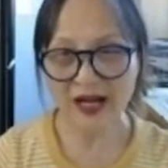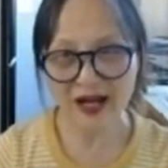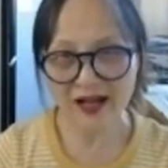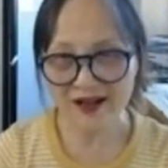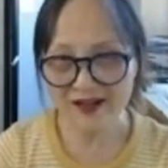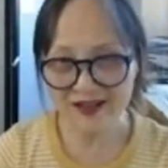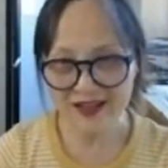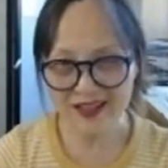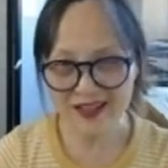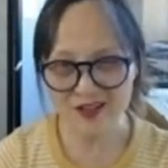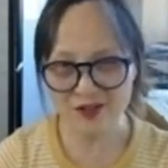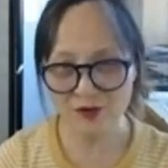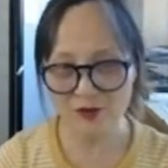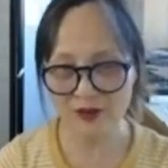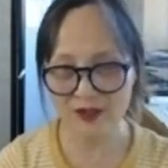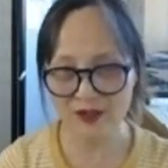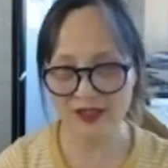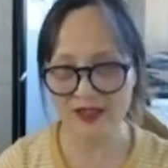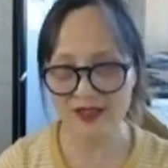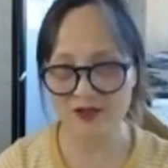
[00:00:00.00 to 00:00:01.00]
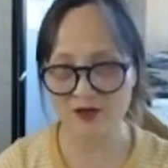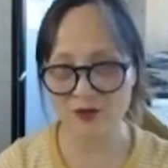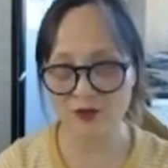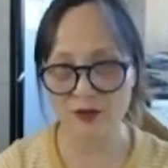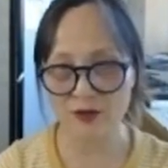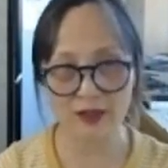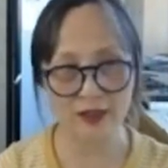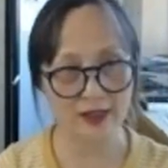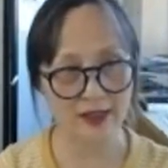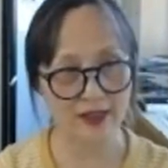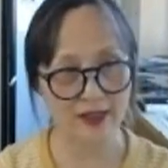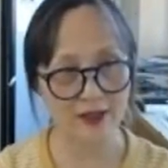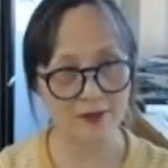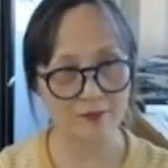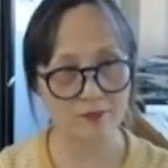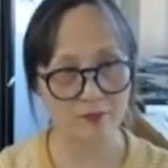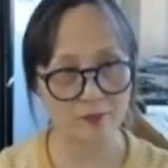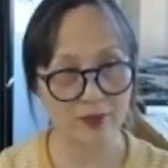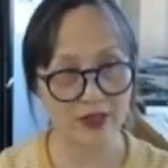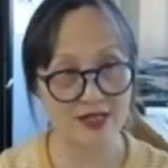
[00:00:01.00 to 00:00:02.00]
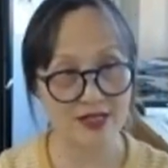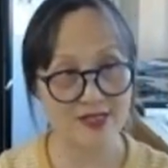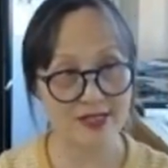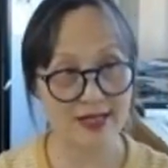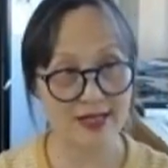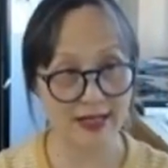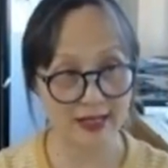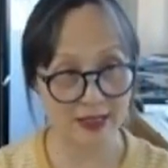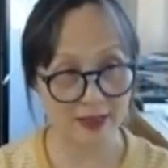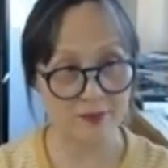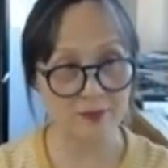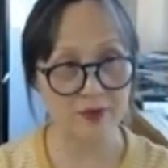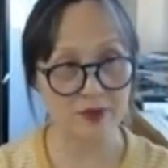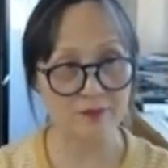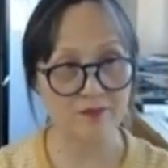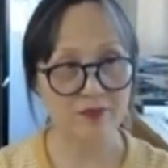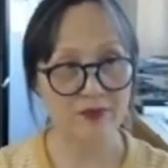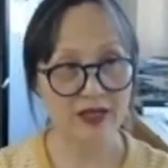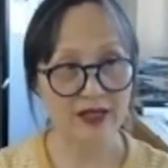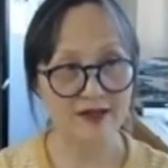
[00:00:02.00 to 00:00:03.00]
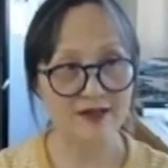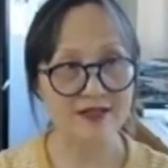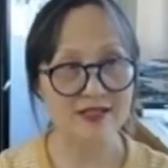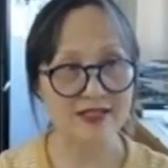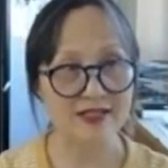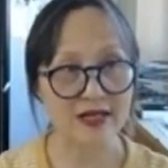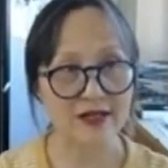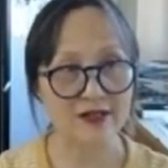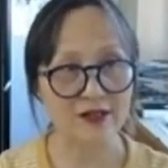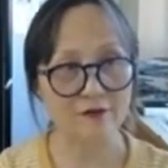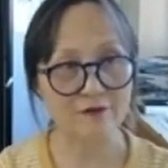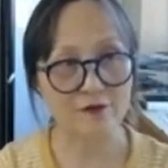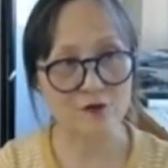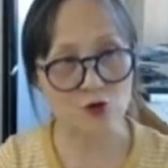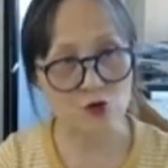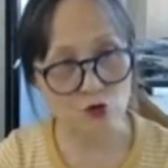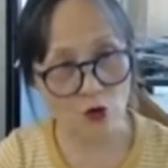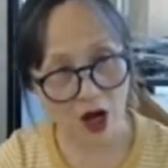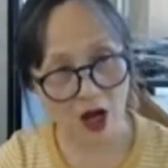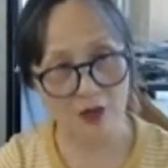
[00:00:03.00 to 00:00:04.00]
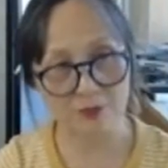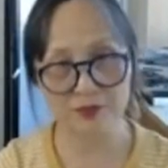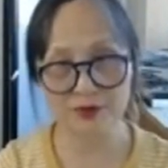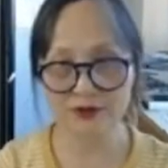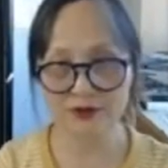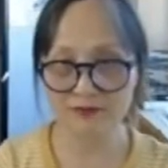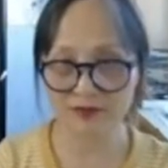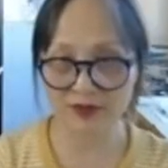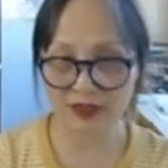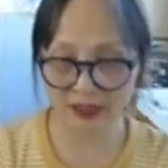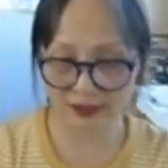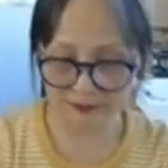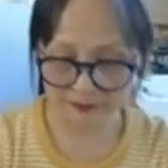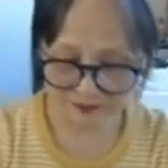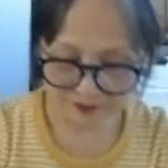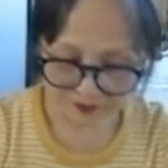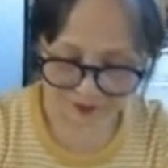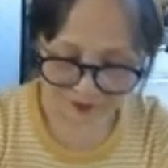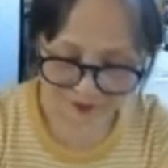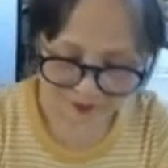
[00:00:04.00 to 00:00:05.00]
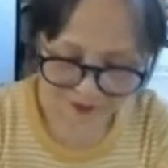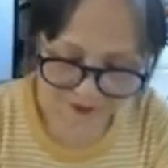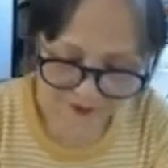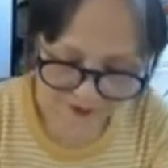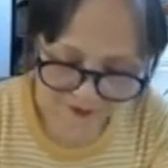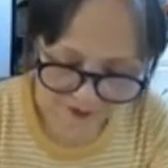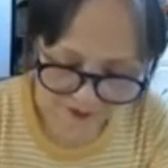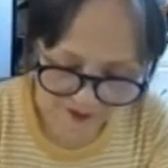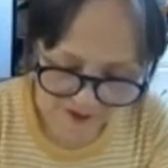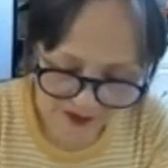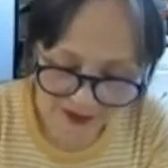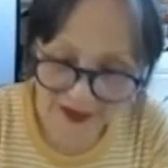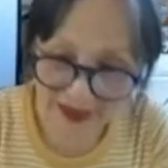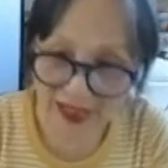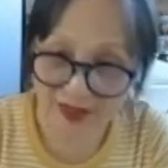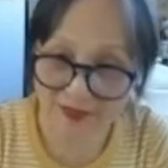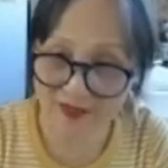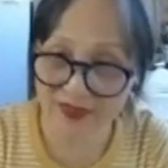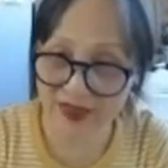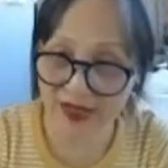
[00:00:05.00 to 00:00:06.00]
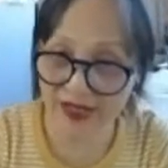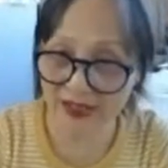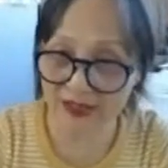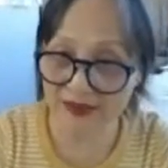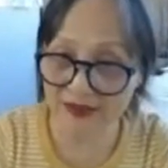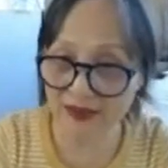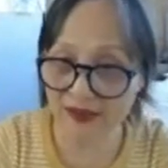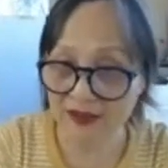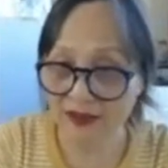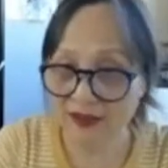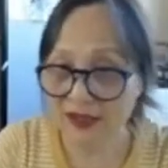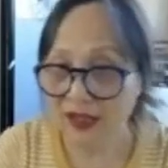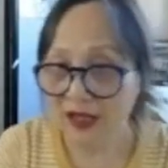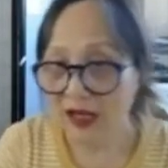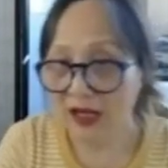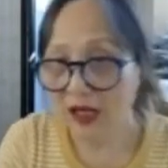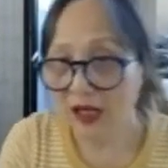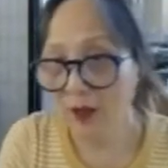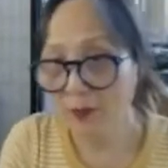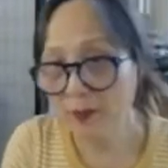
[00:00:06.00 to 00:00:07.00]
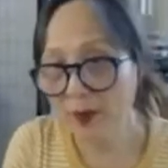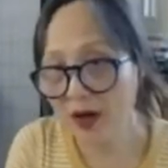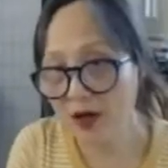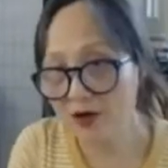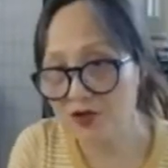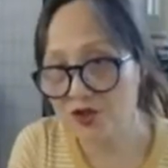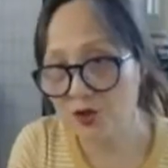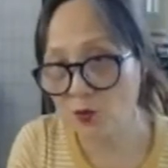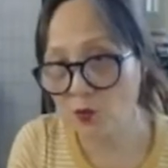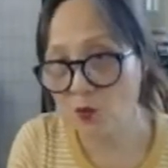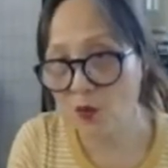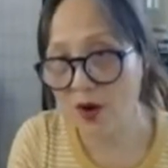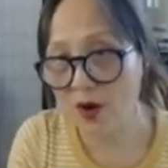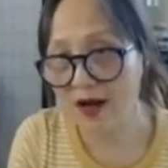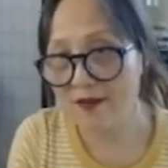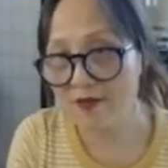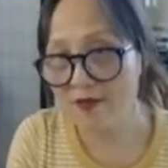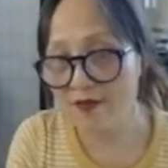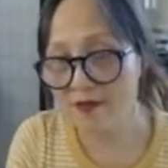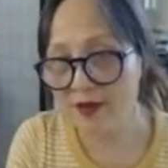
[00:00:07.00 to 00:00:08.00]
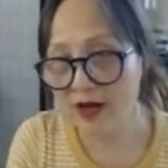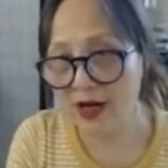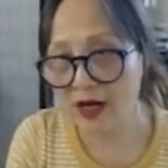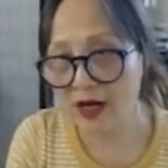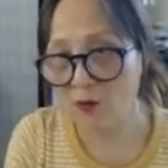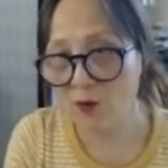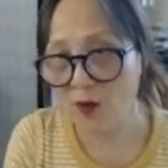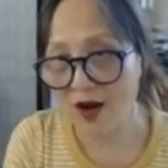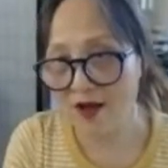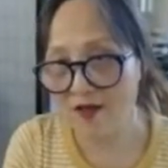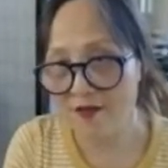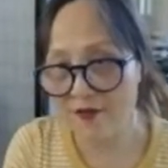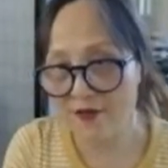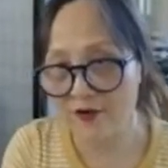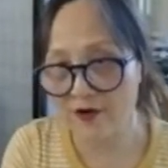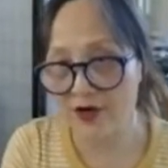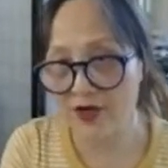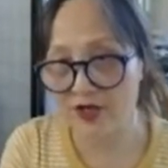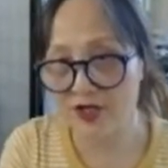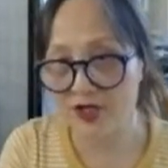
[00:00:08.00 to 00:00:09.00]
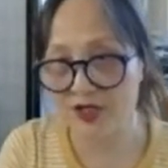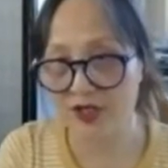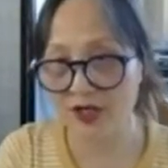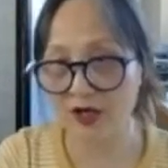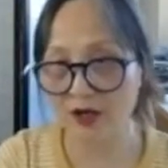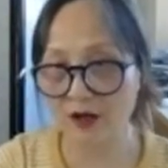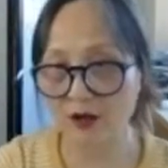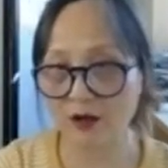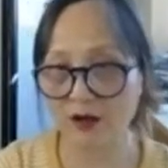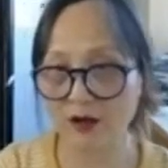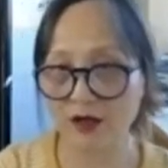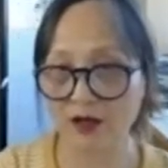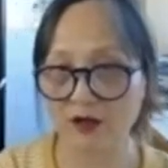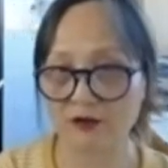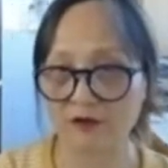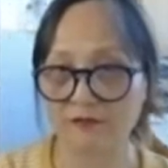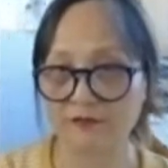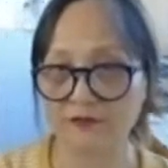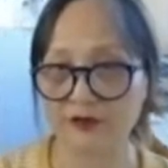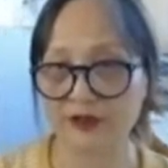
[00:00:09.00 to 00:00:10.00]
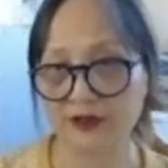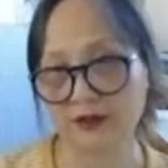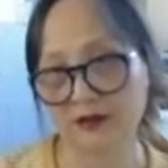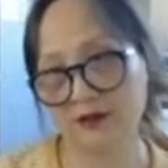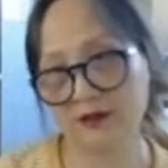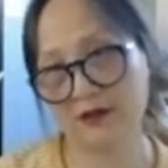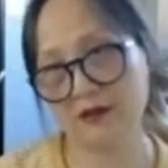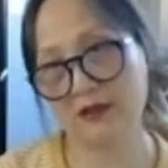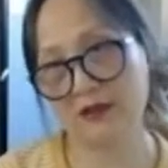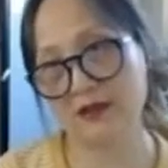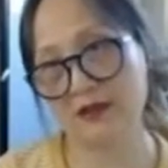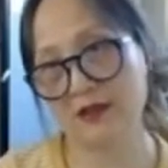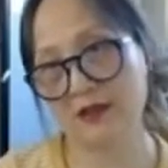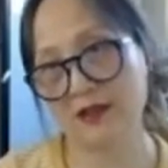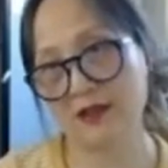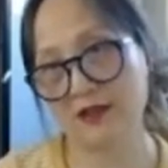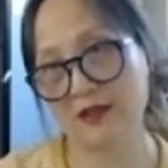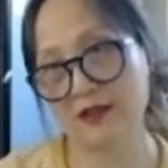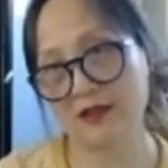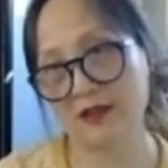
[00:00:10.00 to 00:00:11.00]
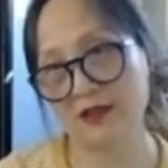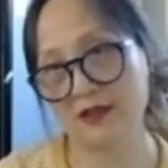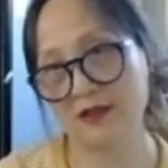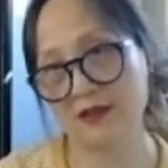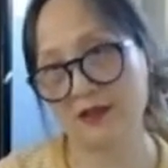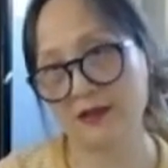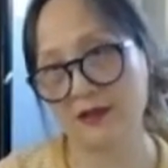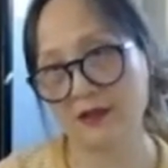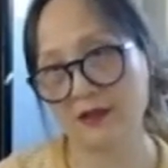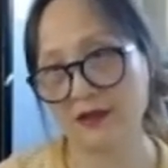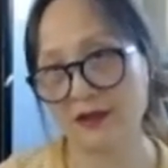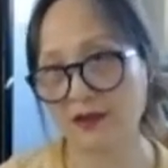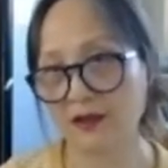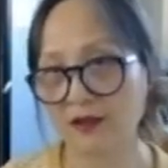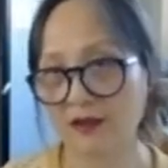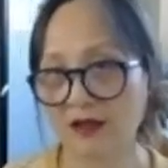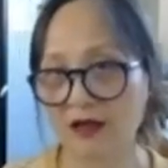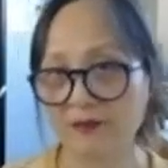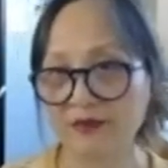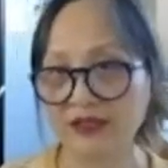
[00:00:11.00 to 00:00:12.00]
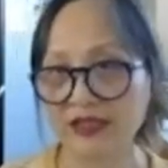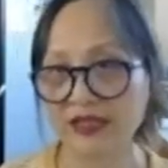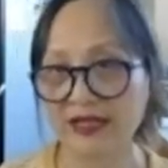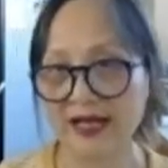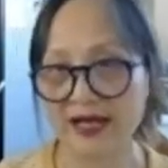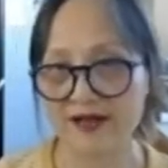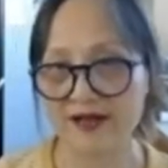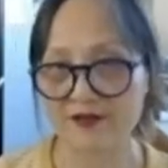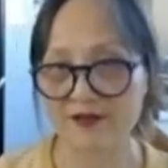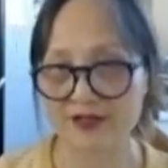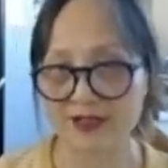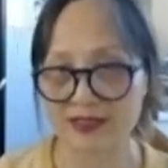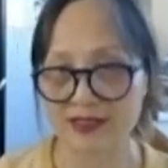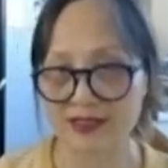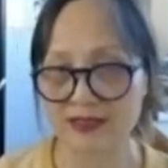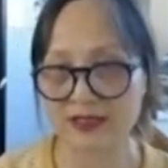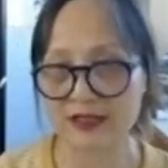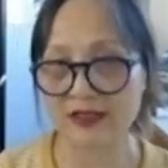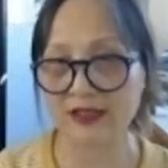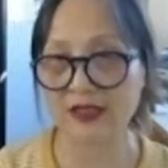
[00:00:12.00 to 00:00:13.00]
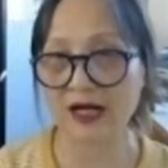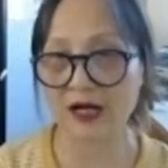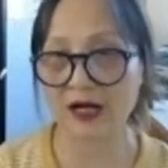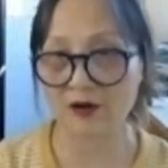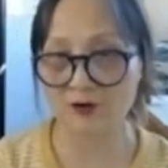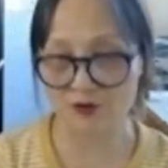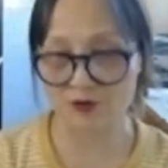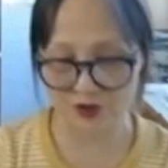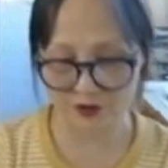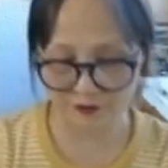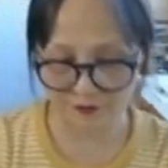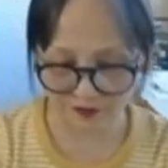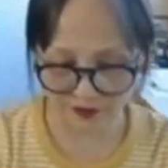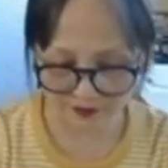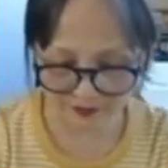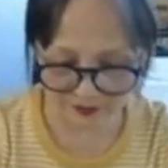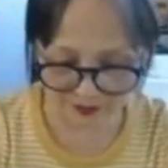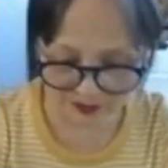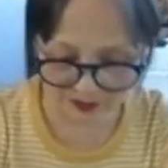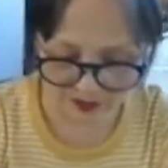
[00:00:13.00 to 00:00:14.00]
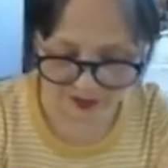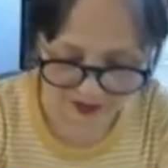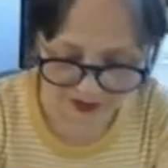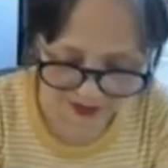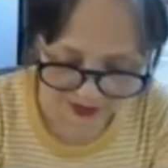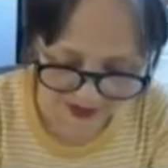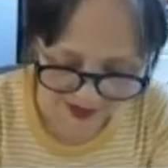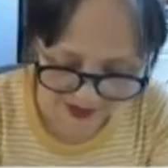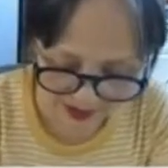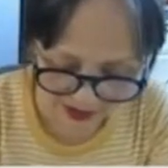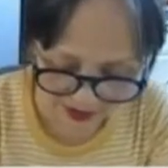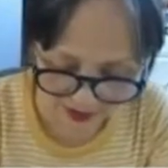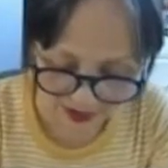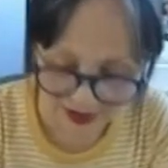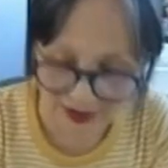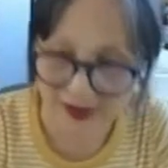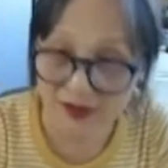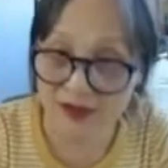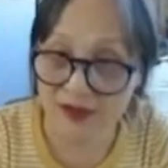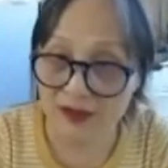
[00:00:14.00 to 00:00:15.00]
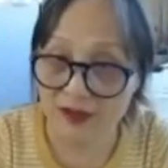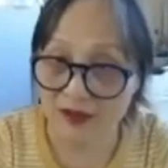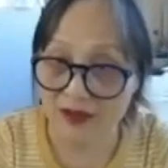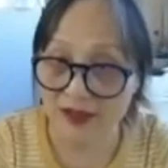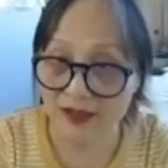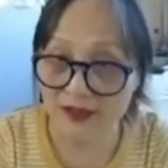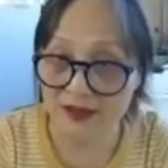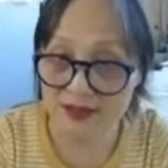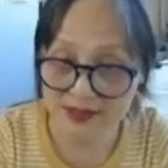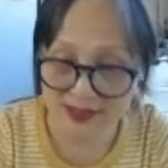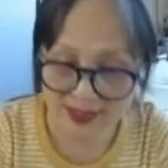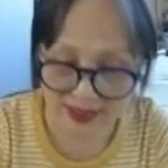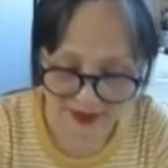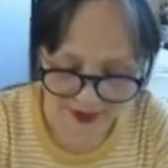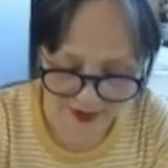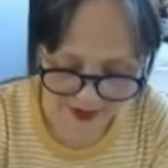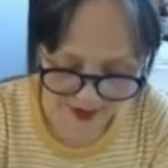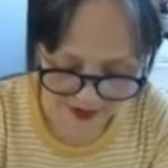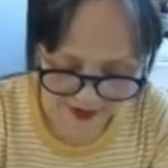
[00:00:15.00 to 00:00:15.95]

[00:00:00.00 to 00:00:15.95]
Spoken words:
A little bit up instead of drop. Okay, and then about one third of the the length stick out from this, right? And the center.